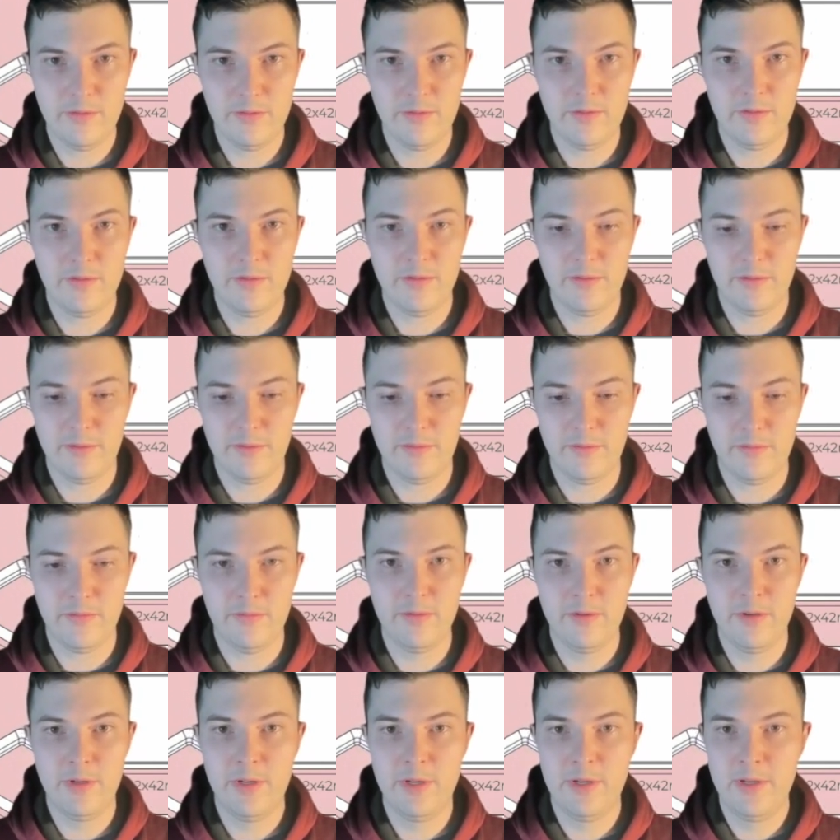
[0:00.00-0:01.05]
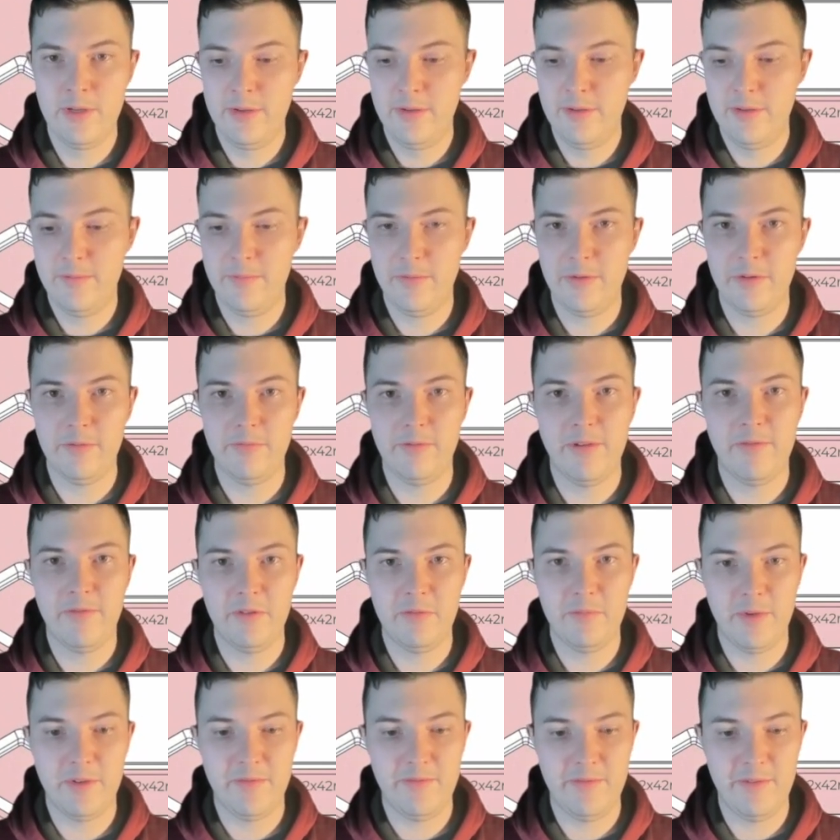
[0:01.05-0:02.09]
So I'm going to reference
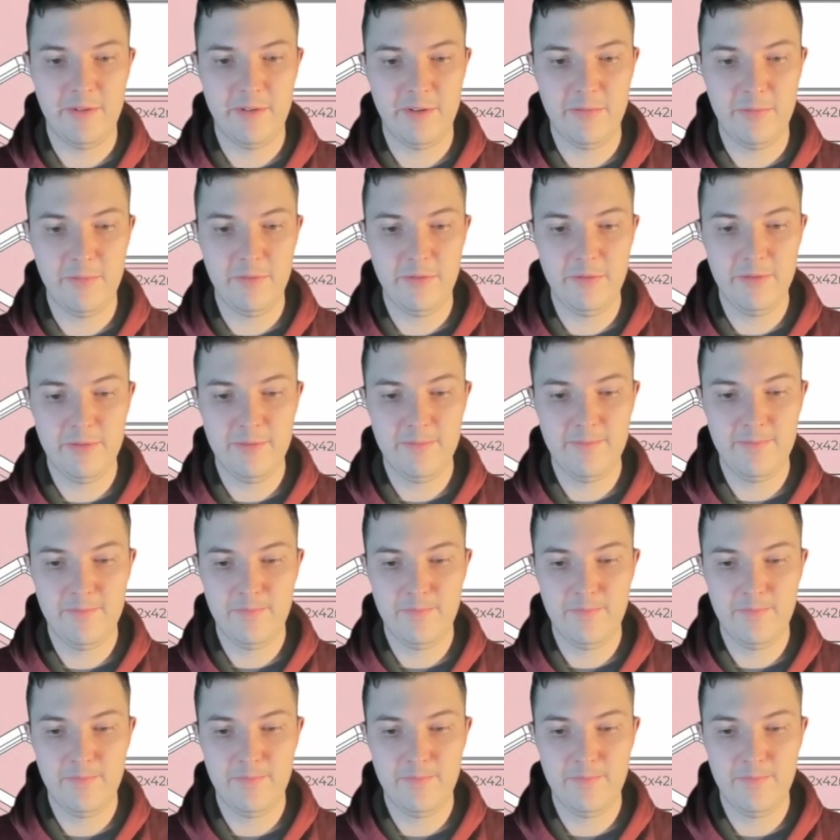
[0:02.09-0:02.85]
my variables.